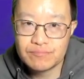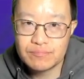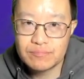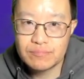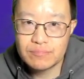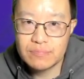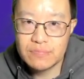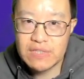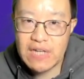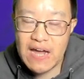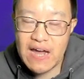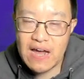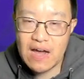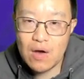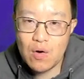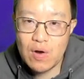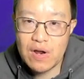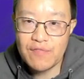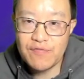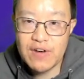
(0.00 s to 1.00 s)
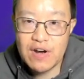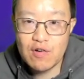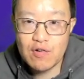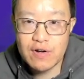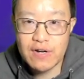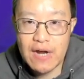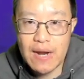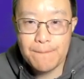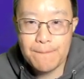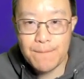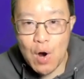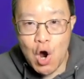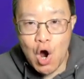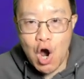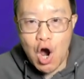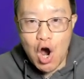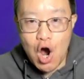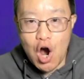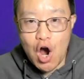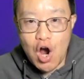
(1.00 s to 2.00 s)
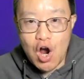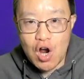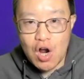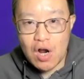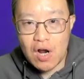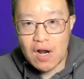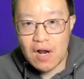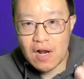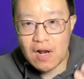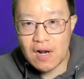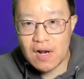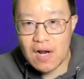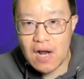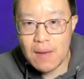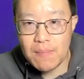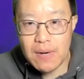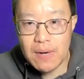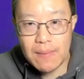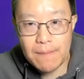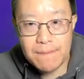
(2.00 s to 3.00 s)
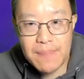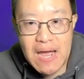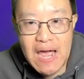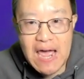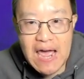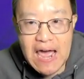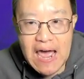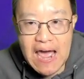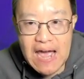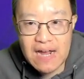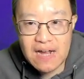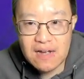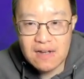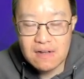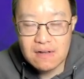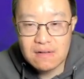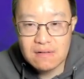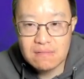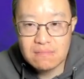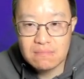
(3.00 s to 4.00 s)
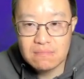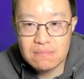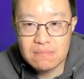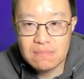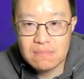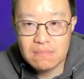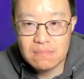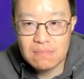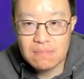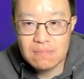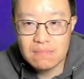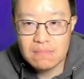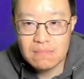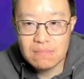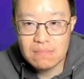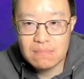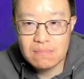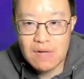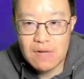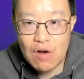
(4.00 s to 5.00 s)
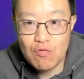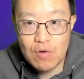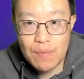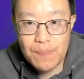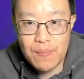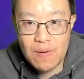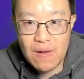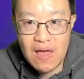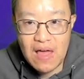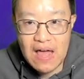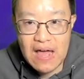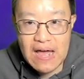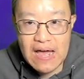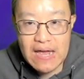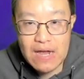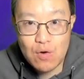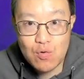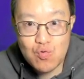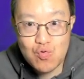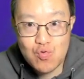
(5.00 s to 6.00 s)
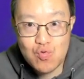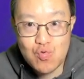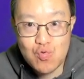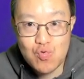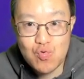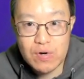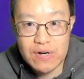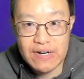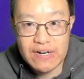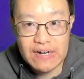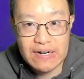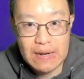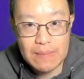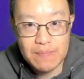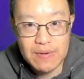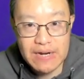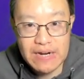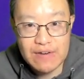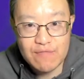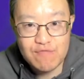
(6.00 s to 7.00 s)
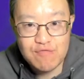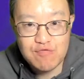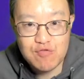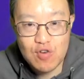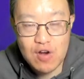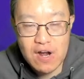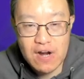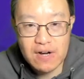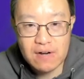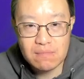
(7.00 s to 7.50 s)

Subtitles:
Now, if there is a pong coming back, a reply, ooh, there's something in front.